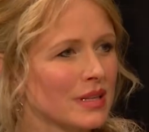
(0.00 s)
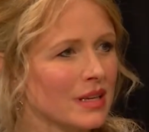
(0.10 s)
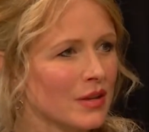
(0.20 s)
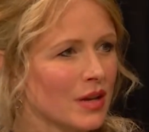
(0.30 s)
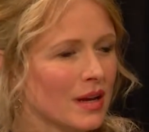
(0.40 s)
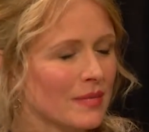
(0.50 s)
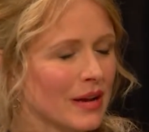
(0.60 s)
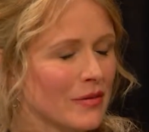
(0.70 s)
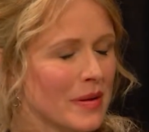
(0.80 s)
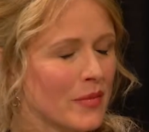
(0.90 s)
thing I
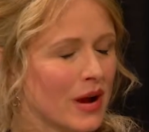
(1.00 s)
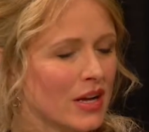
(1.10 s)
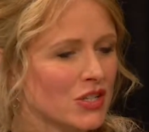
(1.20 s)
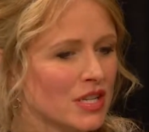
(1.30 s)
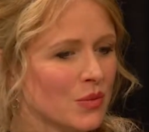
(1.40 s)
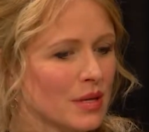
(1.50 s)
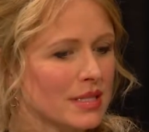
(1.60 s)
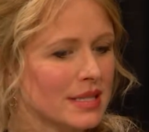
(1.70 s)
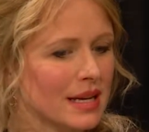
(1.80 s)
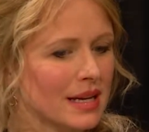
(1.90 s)
remember actually
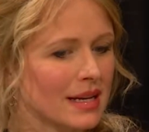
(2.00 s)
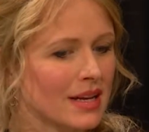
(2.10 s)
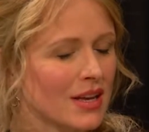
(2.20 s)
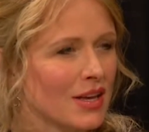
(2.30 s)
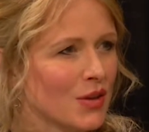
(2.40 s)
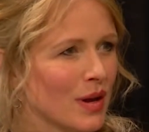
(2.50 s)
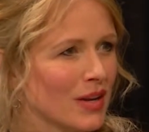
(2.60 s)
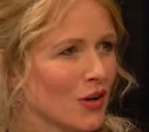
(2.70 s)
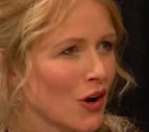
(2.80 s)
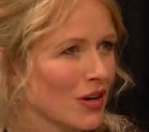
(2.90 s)
was you had
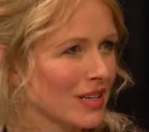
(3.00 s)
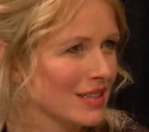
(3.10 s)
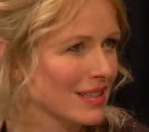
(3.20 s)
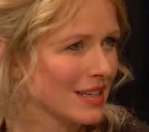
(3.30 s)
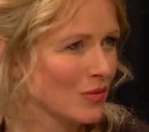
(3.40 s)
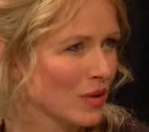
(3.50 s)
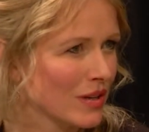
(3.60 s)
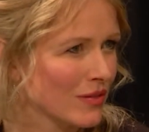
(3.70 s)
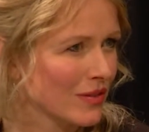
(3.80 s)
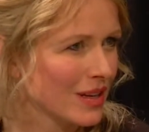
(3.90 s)
a garden in one
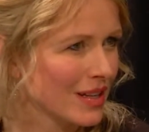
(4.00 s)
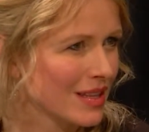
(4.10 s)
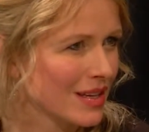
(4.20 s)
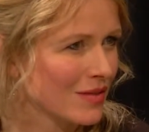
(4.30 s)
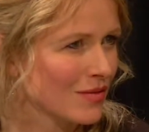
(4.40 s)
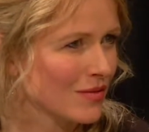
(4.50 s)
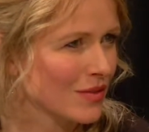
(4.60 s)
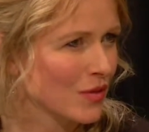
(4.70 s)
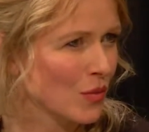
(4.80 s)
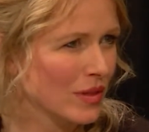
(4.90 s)
of
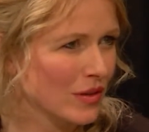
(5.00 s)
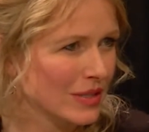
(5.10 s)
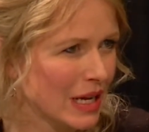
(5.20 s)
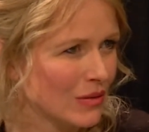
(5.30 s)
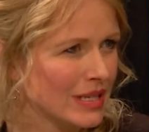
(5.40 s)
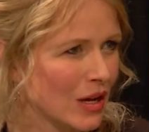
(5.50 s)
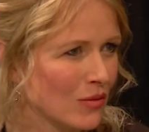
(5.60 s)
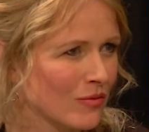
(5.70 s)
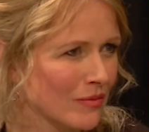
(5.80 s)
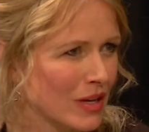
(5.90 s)
the
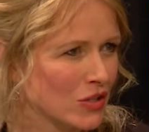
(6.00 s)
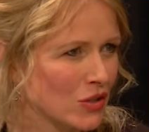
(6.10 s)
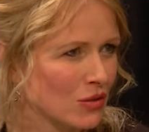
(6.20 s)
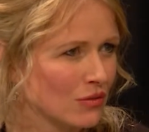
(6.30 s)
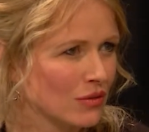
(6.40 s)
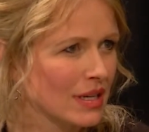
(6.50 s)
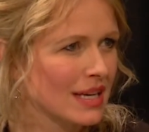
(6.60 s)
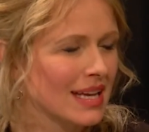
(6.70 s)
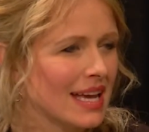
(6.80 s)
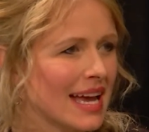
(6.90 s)
downtown metro. Yeah.
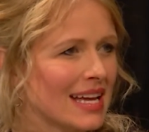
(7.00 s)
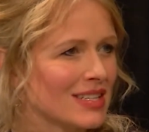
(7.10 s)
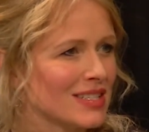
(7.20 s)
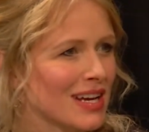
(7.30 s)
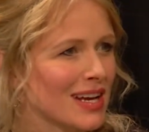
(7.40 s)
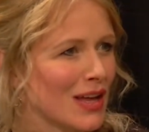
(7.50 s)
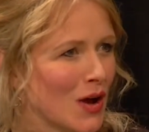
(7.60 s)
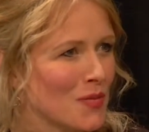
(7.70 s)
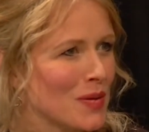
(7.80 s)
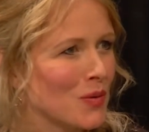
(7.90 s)
And
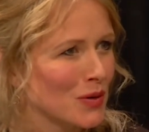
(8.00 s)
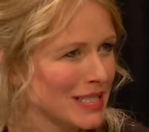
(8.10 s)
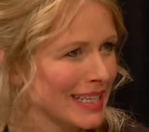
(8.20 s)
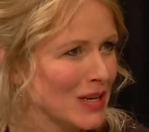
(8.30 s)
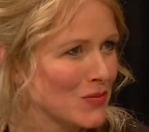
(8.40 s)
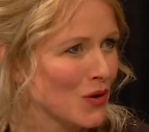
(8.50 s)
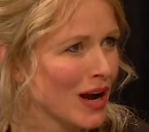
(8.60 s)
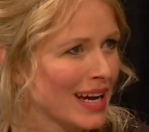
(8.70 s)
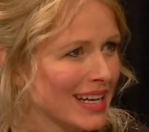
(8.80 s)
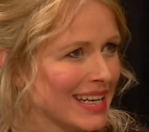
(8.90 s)
how people were taking
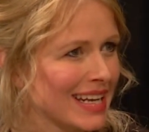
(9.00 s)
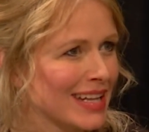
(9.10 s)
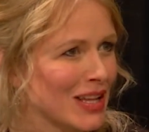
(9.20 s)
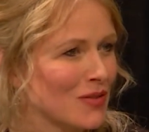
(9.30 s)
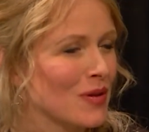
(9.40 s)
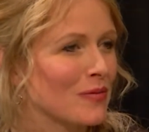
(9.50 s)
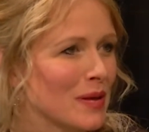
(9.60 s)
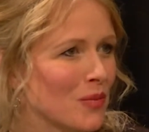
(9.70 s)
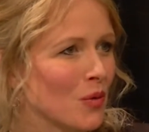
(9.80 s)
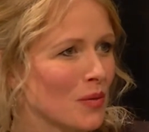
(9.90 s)
pride in it, and that if
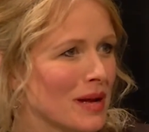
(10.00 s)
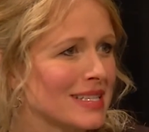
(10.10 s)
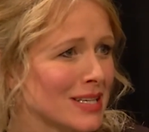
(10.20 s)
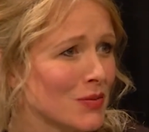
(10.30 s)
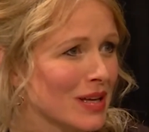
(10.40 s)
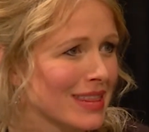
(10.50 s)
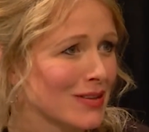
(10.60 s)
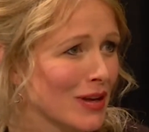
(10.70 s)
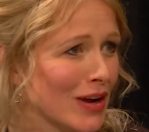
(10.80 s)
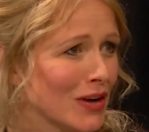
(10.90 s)
people were messing with
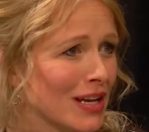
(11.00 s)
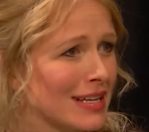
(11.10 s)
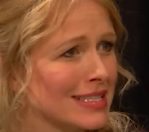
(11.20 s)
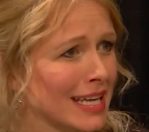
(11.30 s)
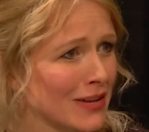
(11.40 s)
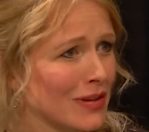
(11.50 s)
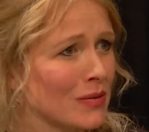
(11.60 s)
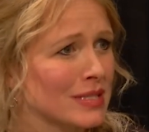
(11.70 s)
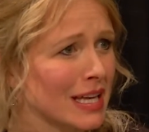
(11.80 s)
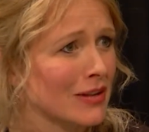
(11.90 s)
the area, it
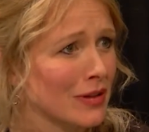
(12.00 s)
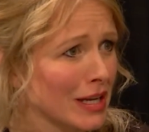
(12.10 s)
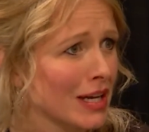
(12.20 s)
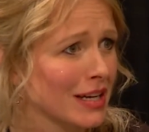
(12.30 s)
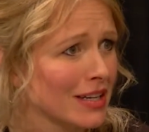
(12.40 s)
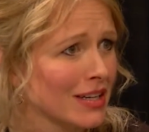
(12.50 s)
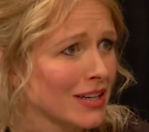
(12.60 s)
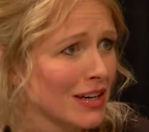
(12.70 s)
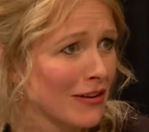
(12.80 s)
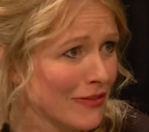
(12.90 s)
was kind of like a
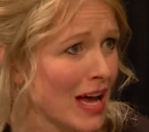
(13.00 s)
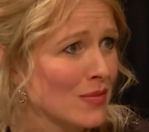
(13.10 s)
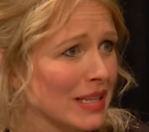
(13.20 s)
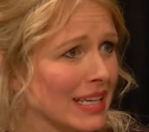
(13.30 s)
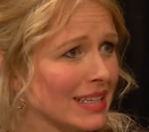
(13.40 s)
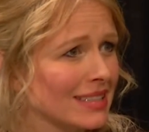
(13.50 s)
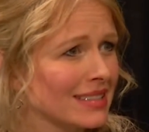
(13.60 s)
family.